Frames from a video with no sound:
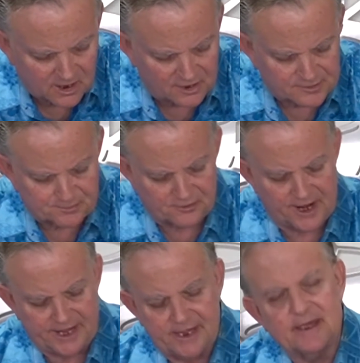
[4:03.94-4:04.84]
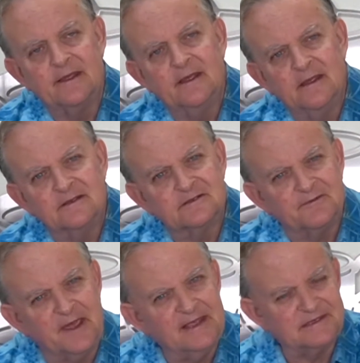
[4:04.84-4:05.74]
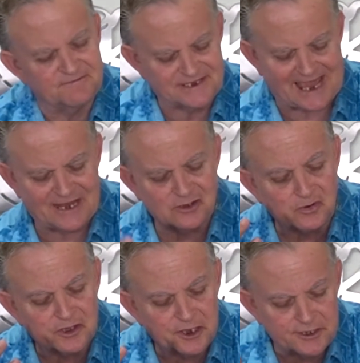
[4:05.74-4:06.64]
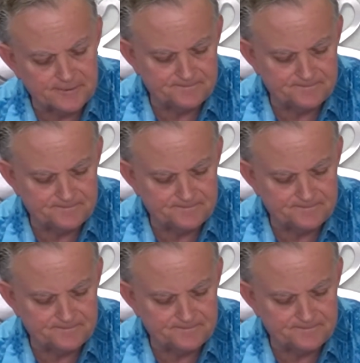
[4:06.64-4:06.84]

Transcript: on the break, sort of hints of sandalwood.